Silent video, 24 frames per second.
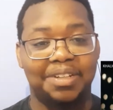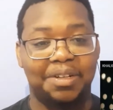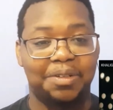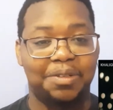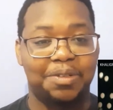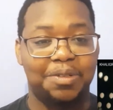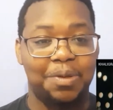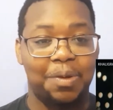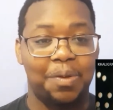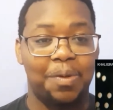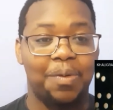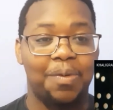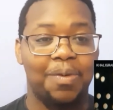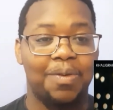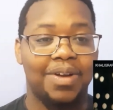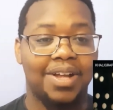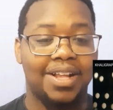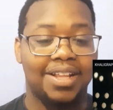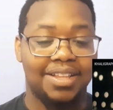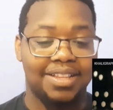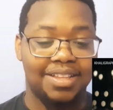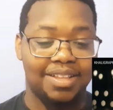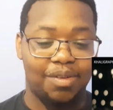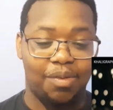to
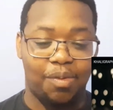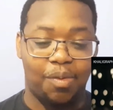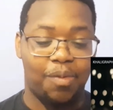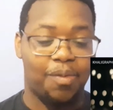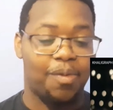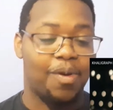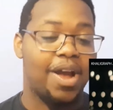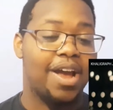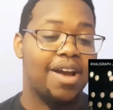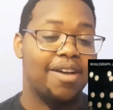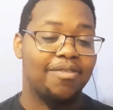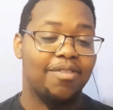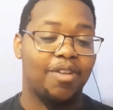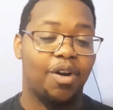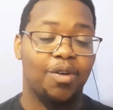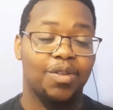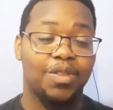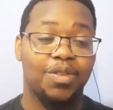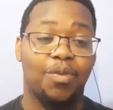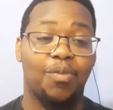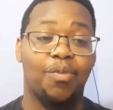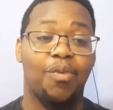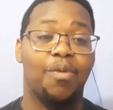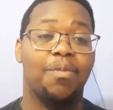whoever, the
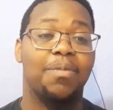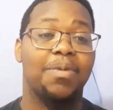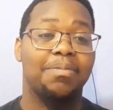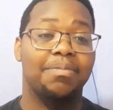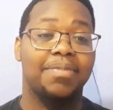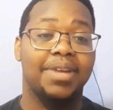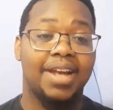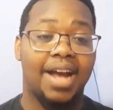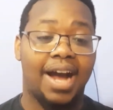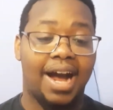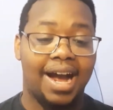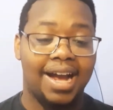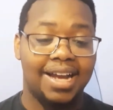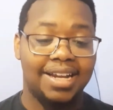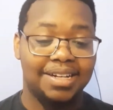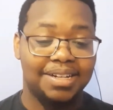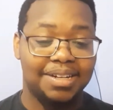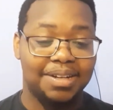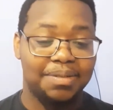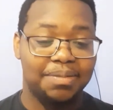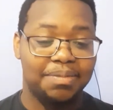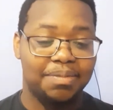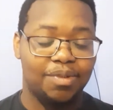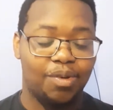woman behind
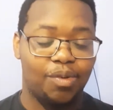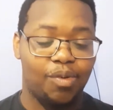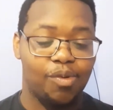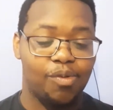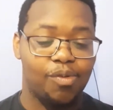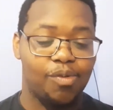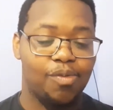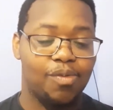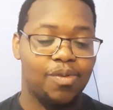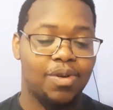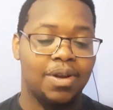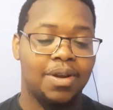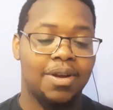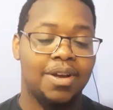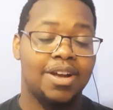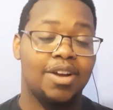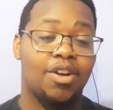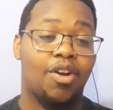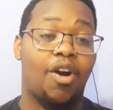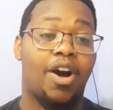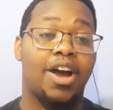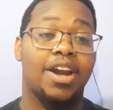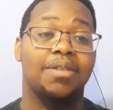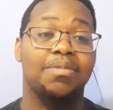him who
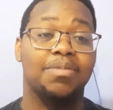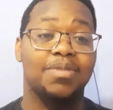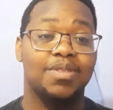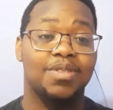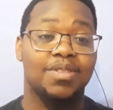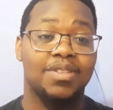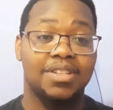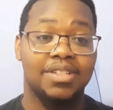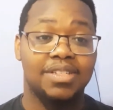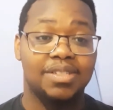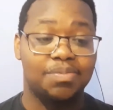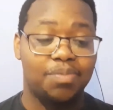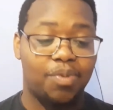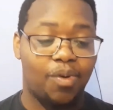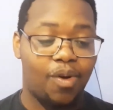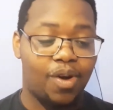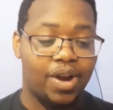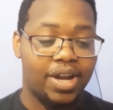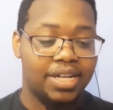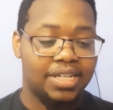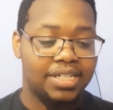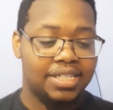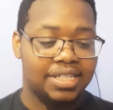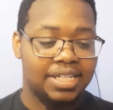got him to this
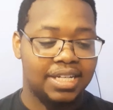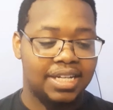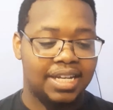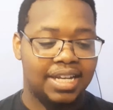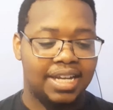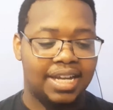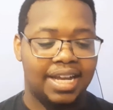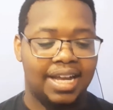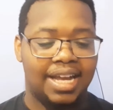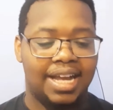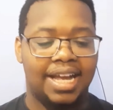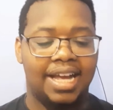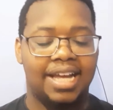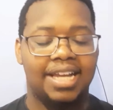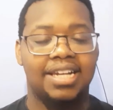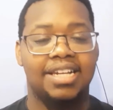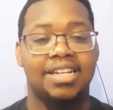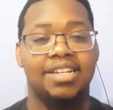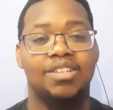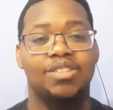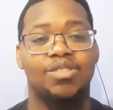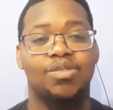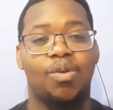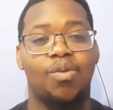point. And
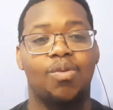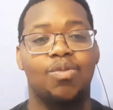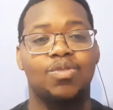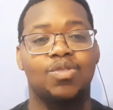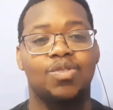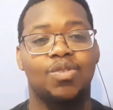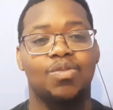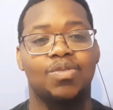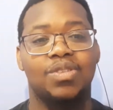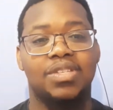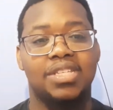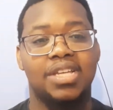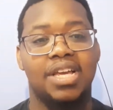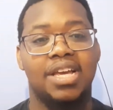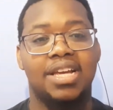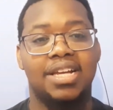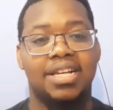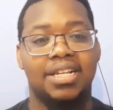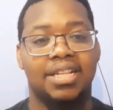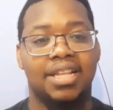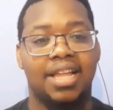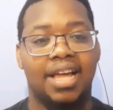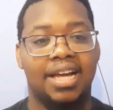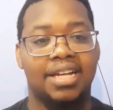he's also
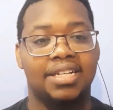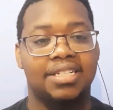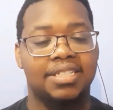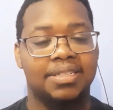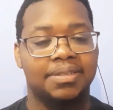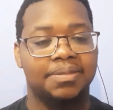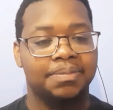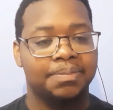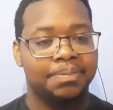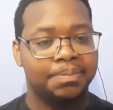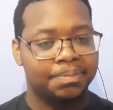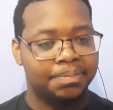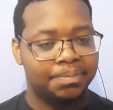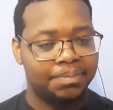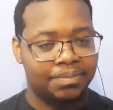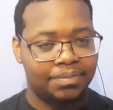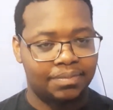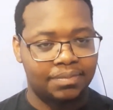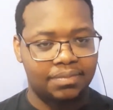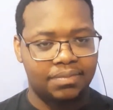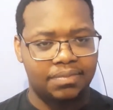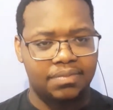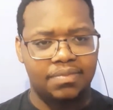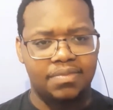saying that
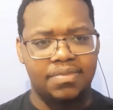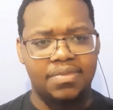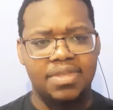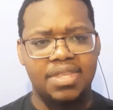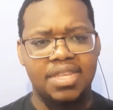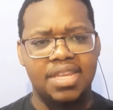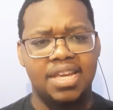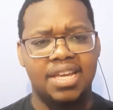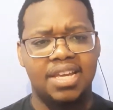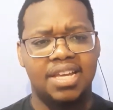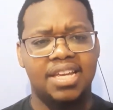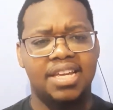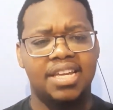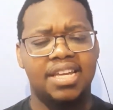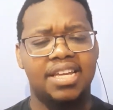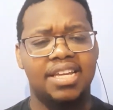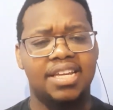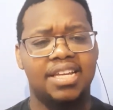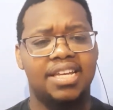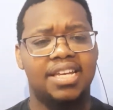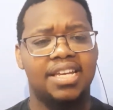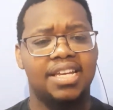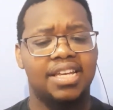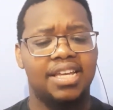
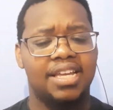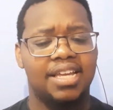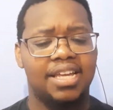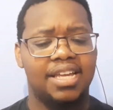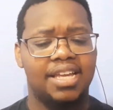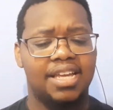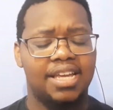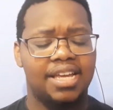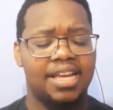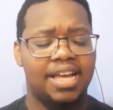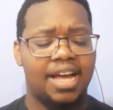he